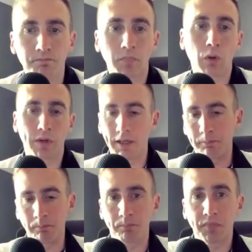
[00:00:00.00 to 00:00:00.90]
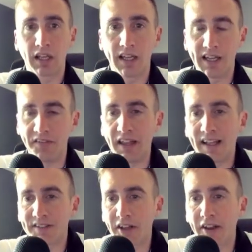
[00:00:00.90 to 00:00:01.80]
Okay. And
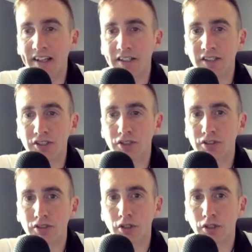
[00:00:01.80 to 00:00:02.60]
that is